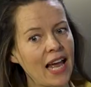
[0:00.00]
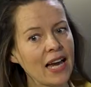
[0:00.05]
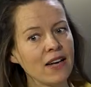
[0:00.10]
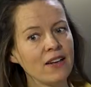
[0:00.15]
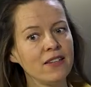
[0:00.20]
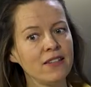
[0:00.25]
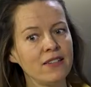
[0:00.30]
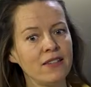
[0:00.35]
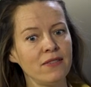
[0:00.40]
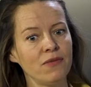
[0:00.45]

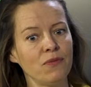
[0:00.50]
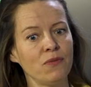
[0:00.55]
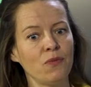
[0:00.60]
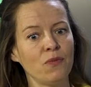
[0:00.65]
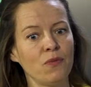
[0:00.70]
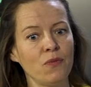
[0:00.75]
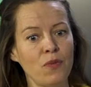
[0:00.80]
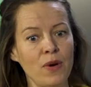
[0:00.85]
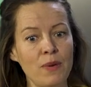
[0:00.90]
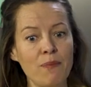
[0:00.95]
And
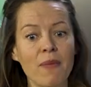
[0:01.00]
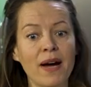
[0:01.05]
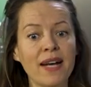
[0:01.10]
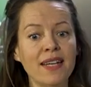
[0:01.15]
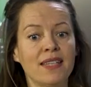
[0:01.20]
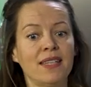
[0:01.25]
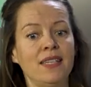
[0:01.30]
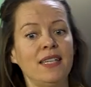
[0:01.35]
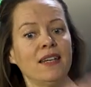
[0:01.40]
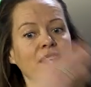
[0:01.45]
we
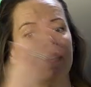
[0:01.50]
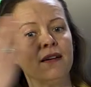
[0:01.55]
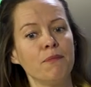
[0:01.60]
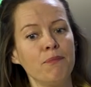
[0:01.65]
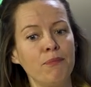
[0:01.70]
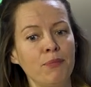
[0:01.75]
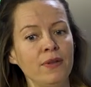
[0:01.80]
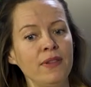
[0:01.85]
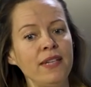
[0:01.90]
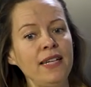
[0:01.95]
might see a
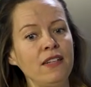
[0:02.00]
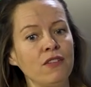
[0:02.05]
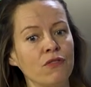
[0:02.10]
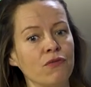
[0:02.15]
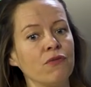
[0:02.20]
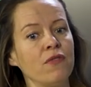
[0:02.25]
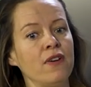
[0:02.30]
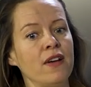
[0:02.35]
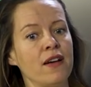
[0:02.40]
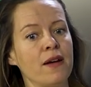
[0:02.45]
complete
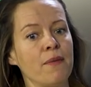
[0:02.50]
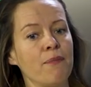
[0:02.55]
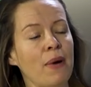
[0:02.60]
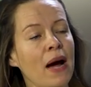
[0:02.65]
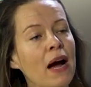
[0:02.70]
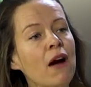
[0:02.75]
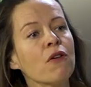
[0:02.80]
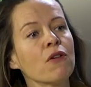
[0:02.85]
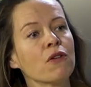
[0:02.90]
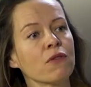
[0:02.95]
uh,
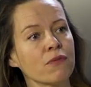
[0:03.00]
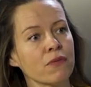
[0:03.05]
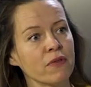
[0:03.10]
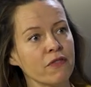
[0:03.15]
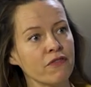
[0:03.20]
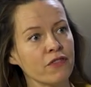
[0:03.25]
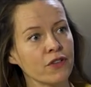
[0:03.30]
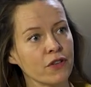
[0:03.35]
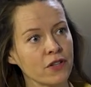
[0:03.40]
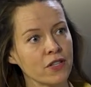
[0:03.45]
power
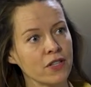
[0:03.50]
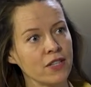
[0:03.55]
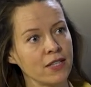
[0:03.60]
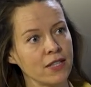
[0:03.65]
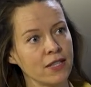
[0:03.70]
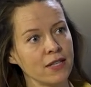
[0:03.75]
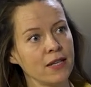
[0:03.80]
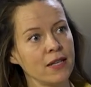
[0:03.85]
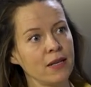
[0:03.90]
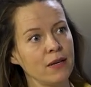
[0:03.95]
reverse